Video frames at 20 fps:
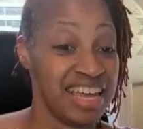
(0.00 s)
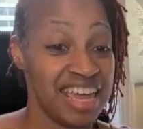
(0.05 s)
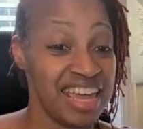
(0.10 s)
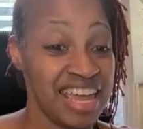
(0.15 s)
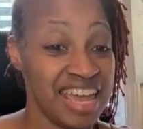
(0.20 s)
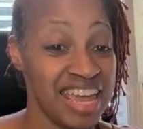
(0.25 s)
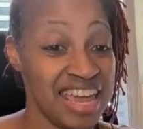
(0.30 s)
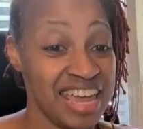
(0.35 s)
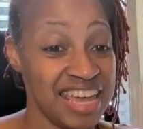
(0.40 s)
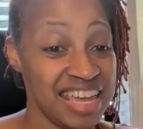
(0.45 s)

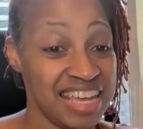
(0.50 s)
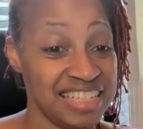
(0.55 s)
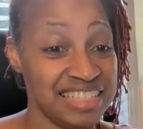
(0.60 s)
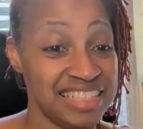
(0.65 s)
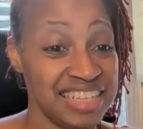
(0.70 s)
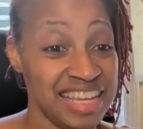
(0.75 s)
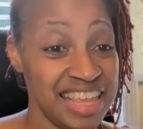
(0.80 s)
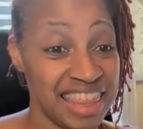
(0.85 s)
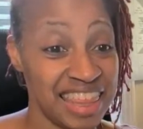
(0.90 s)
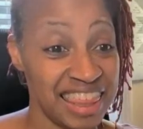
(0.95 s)
and
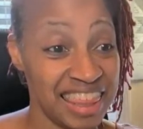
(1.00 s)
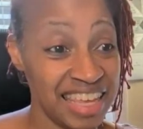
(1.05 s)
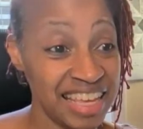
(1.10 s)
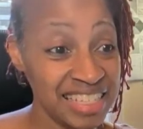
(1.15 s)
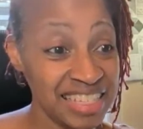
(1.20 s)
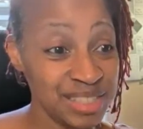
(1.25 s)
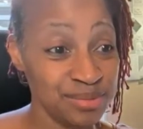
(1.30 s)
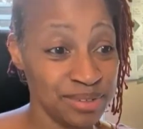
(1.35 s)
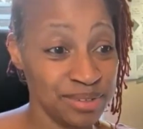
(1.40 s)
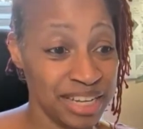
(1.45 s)

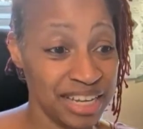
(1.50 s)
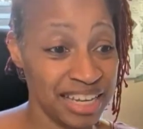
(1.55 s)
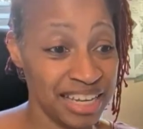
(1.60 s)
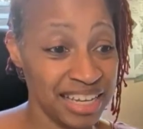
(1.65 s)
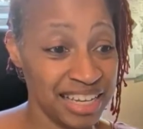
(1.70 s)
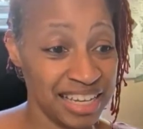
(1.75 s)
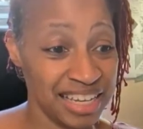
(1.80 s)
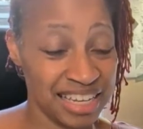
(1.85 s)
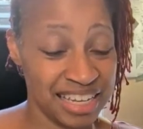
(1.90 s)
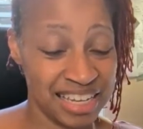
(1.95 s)
this
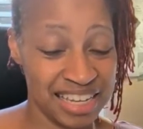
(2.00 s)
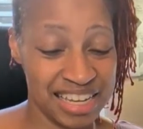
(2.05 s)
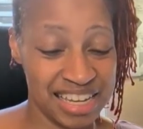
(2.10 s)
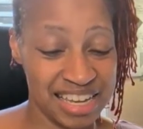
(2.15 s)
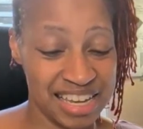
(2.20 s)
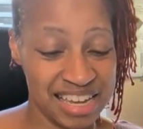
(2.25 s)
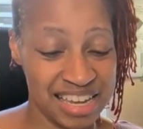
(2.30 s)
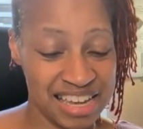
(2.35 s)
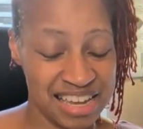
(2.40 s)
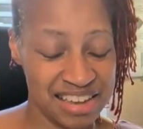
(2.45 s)
week,
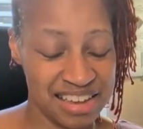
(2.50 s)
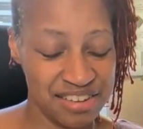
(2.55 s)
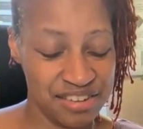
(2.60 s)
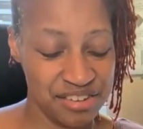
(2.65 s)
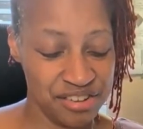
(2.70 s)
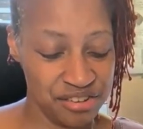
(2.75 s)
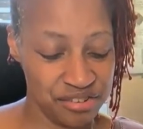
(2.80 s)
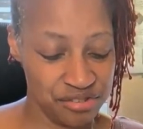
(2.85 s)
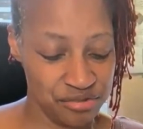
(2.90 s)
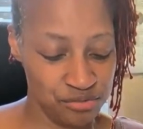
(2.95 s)

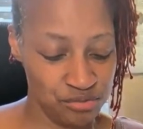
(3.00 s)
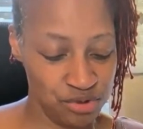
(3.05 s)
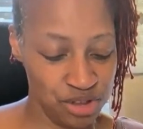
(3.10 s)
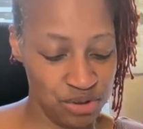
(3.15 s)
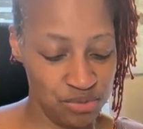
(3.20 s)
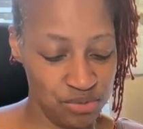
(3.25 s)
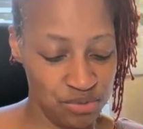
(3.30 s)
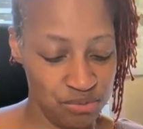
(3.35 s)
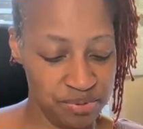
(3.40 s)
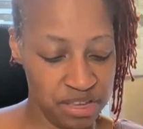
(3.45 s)
we
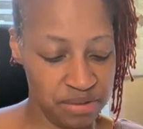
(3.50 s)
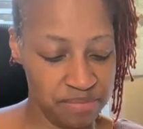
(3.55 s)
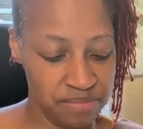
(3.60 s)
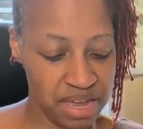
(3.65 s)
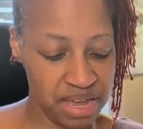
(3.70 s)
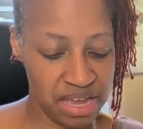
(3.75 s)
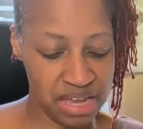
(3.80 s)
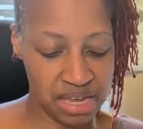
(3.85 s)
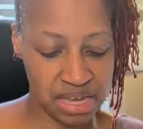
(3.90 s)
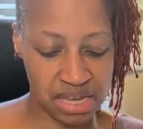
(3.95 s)
will be
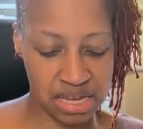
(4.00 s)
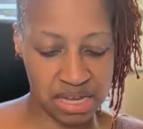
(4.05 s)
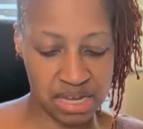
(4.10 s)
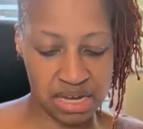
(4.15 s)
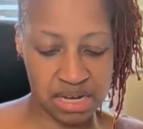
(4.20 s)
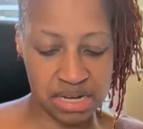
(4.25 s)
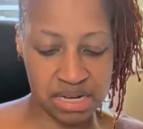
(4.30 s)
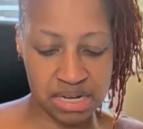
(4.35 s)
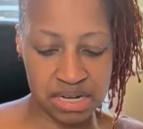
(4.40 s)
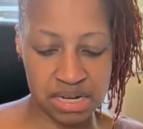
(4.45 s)

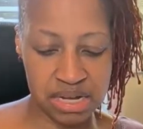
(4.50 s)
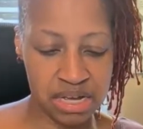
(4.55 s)
making